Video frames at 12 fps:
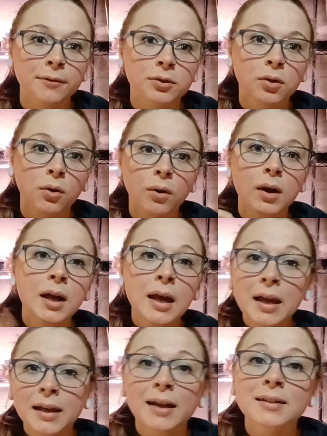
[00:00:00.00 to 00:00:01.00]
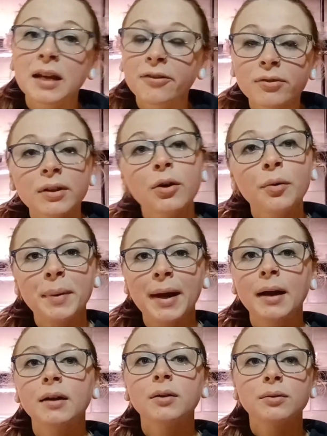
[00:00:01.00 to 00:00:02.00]
So yeah, definitely go
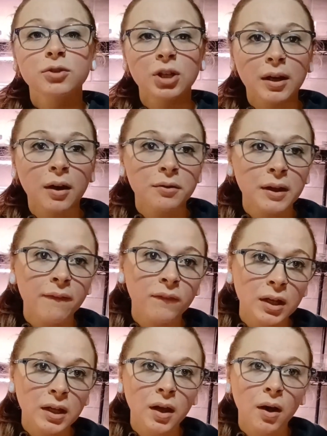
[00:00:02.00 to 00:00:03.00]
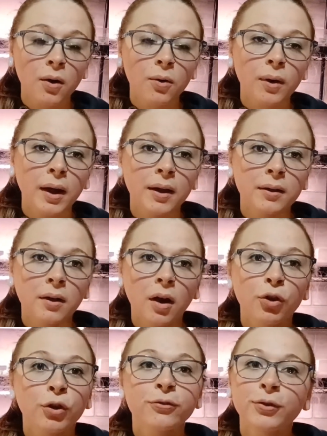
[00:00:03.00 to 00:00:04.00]
back, check out that video, and
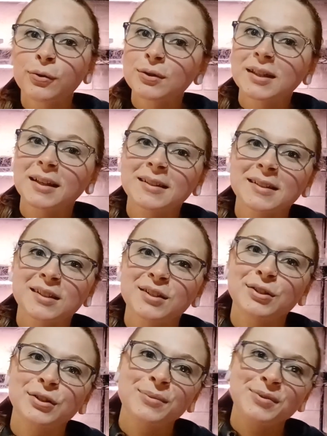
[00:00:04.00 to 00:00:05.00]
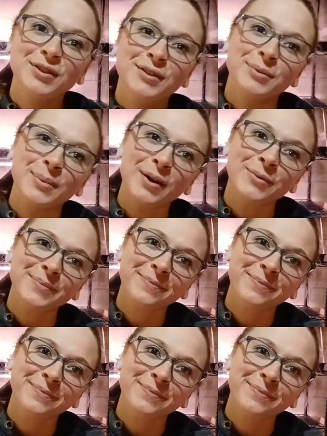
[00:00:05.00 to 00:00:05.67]
look for those links in the description as well.